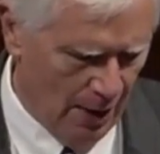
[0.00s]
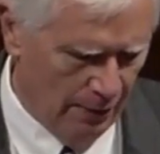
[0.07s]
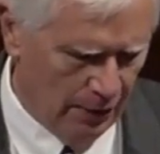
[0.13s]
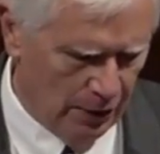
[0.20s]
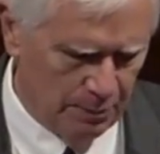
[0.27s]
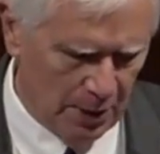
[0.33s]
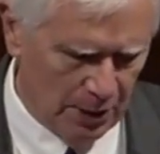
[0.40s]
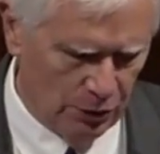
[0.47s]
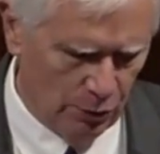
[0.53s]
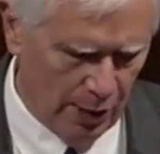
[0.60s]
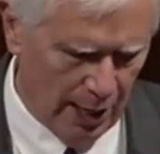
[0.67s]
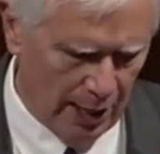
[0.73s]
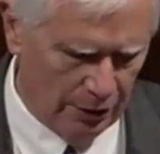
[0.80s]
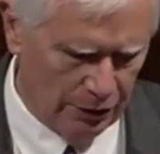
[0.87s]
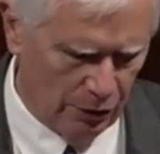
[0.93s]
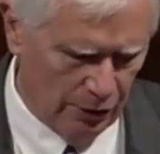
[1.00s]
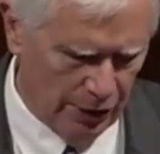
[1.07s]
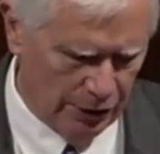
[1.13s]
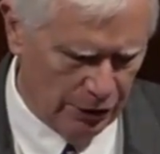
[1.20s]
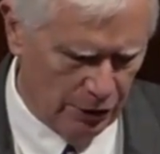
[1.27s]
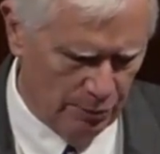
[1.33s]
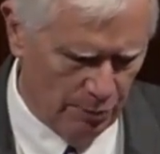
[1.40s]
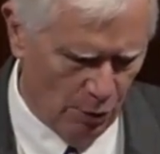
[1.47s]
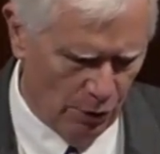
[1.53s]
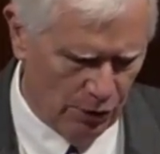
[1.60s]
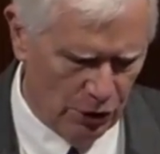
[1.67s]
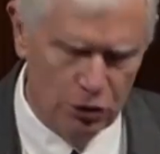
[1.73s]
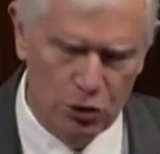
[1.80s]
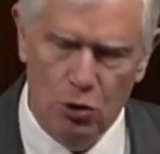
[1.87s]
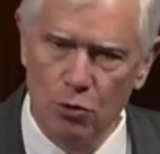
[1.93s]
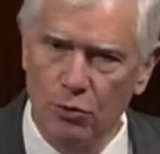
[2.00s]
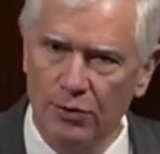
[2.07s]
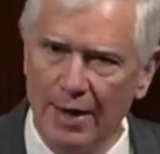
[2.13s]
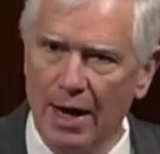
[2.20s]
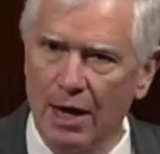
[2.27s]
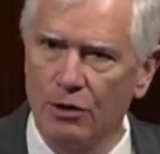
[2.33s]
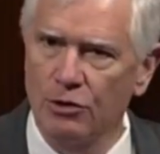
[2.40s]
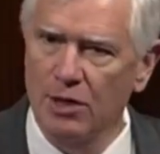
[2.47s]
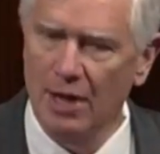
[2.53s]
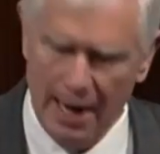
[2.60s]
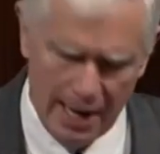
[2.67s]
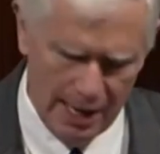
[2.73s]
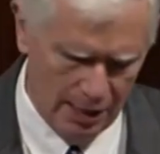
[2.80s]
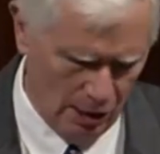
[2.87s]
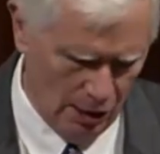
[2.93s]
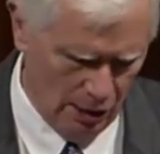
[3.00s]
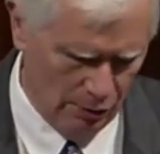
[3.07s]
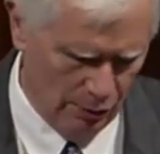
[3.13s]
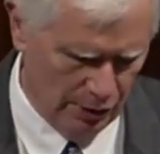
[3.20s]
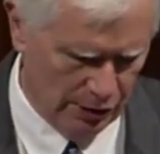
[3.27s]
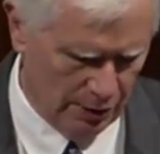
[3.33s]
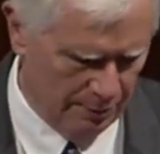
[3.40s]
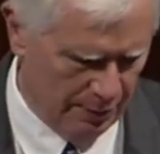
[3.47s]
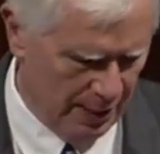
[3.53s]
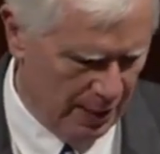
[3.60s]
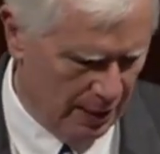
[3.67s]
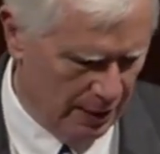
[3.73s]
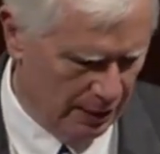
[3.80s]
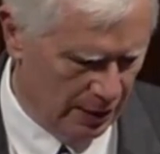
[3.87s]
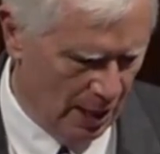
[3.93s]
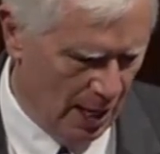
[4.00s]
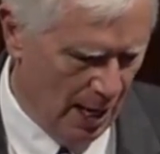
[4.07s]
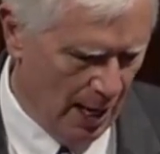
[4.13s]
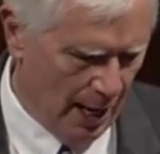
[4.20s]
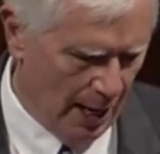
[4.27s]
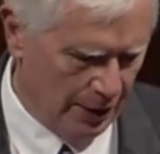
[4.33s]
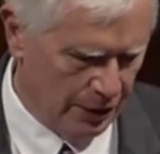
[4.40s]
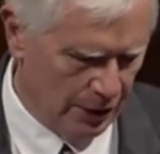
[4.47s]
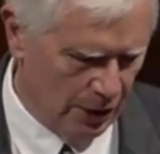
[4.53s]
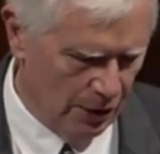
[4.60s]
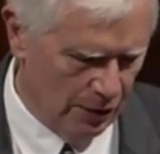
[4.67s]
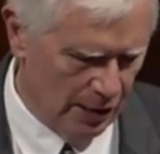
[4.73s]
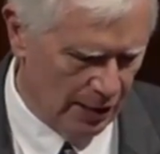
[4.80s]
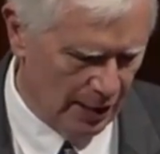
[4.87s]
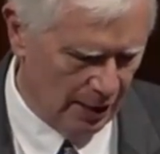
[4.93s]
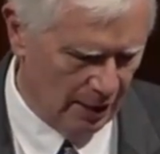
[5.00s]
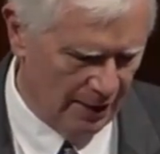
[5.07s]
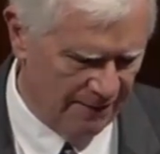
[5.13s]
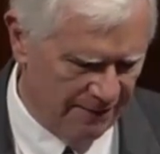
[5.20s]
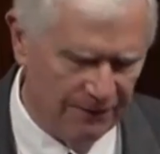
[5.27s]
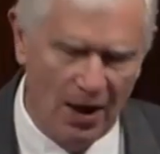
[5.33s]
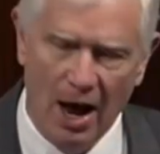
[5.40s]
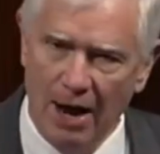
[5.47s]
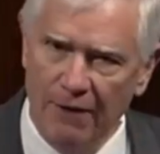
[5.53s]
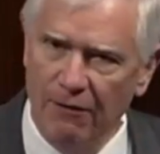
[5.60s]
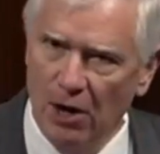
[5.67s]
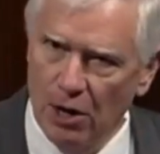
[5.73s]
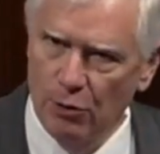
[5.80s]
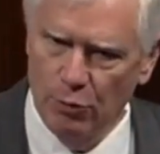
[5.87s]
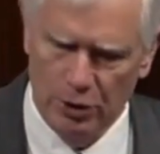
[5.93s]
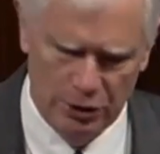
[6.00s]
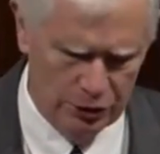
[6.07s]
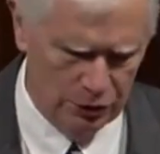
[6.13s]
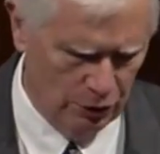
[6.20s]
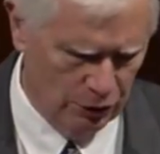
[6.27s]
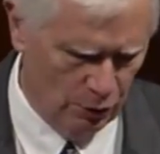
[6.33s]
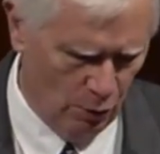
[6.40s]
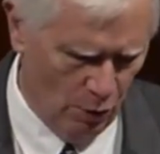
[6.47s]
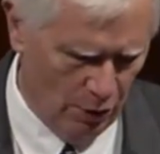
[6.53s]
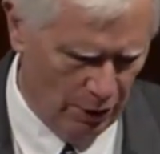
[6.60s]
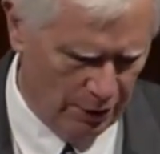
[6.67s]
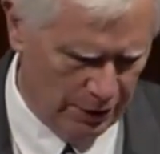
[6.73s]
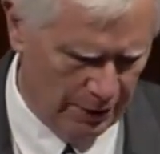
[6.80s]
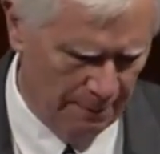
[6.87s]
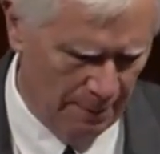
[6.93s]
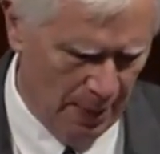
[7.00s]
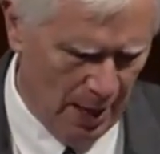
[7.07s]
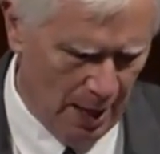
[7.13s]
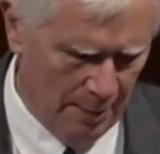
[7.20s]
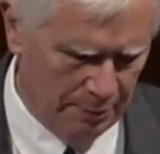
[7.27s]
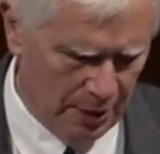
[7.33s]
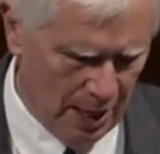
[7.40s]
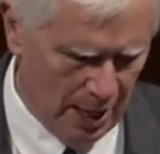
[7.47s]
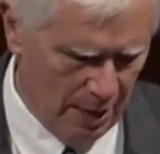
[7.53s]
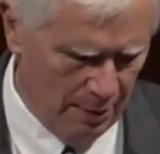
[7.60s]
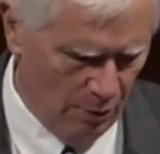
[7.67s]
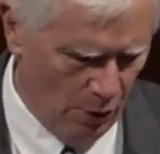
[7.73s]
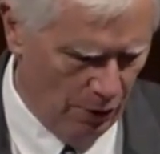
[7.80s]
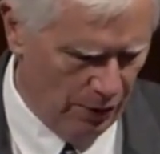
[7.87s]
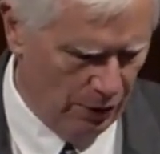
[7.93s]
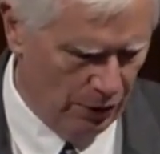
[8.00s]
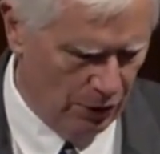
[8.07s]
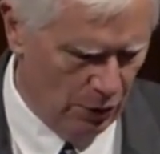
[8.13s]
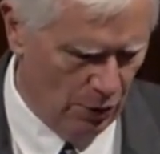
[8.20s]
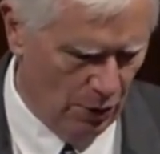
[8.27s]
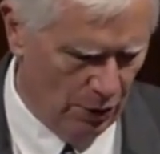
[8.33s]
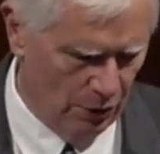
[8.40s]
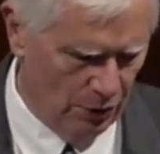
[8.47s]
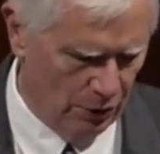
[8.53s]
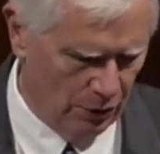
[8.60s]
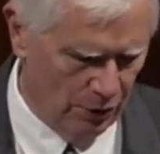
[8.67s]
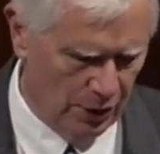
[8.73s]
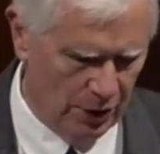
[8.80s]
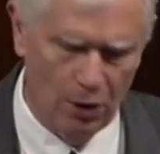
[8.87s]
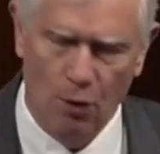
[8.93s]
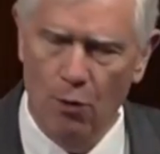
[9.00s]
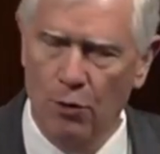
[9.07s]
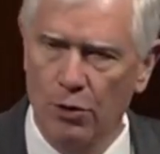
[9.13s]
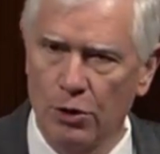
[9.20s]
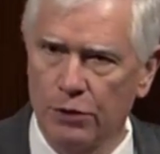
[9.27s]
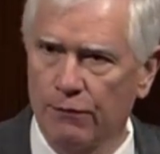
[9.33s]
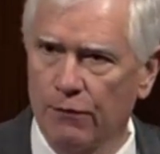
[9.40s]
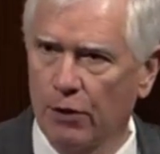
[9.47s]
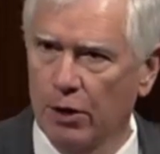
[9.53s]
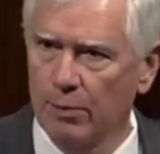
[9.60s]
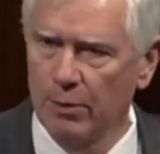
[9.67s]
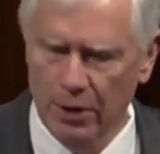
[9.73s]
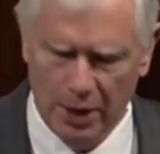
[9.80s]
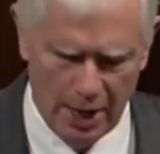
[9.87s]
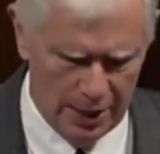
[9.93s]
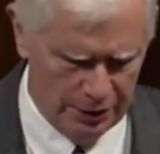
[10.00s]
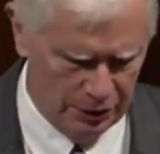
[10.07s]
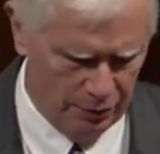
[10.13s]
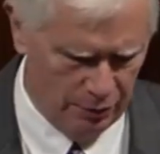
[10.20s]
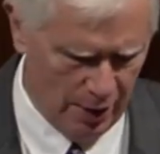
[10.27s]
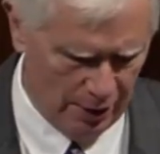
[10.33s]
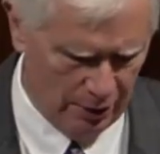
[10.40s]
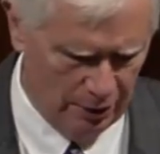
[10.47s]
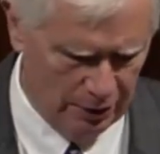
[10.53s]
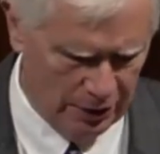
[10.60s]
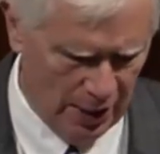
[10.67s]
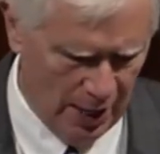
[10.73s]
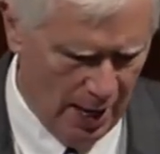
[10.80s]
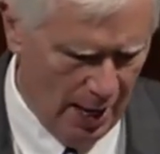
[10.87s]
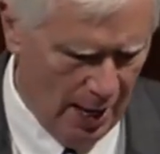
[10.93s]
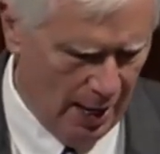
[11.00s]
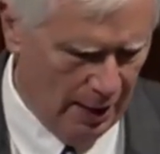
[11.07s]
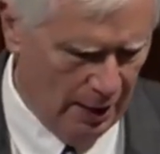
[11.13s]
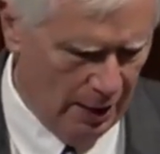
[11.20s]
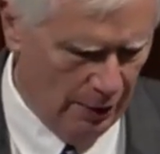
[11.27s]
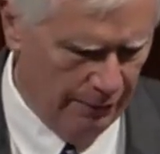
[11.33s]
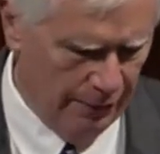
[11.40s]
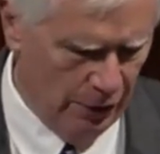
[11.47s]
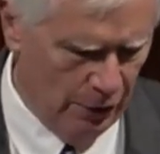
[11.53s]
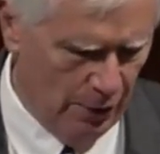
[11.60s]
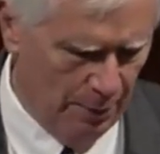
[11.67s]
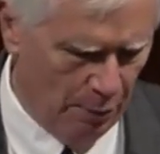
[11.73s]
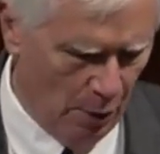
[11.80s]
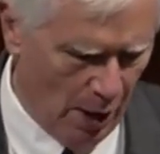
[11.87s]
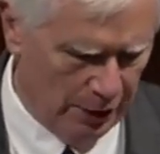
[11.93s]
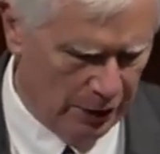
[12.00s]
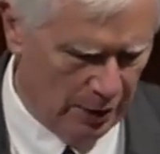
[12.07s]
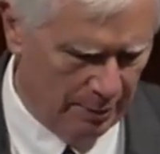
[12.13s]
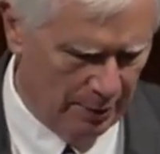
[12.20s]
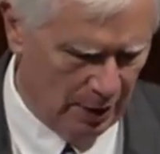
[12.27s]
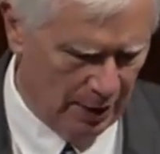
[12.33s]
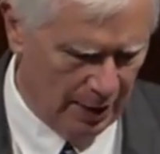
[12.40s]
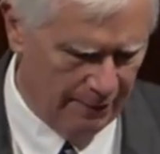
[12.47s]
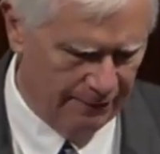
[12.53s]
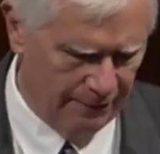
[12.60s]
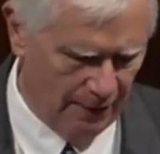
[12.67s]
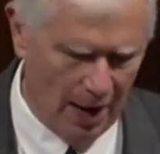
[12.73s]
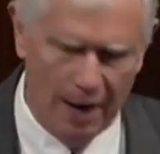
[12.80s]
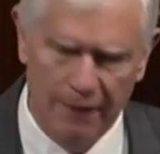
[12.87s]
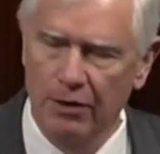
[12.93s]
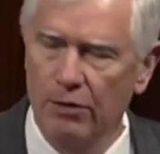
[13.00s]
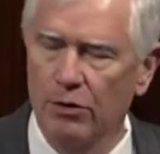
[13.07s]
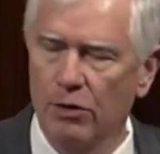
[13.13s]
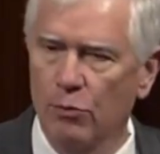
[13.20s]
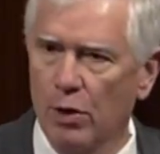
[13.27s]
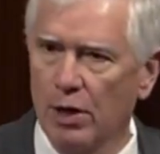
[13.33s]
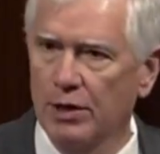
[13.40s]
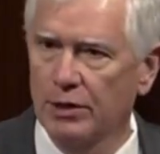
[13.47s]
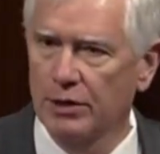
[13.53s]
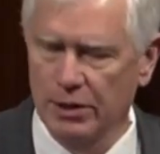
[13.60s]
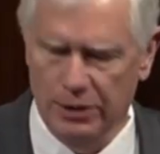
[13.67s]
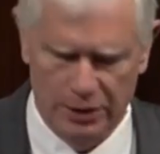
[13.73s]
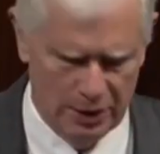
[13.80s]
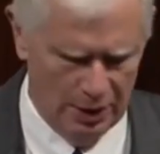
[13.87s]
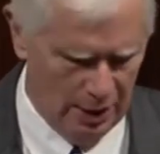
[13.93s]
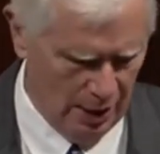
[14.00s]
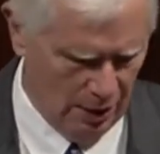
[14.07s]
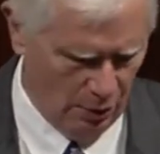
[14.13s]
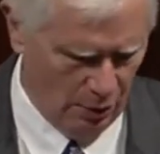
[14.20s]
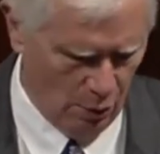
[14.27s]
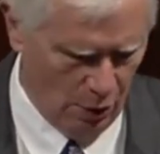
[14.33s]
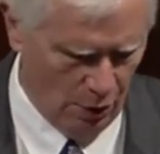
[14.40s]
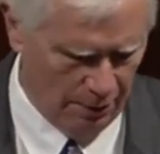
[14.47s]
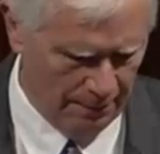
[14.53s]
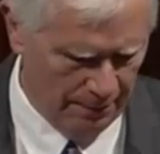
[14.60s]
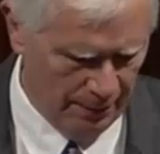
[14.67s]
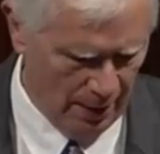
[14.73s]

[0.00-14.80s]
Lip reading: The special counsel issued more than 2,800 subpoenas, executed nearly 500 search warrants, obtained more than 230 orders for communication records, and interviewed approximately 500 witnesses, end quote.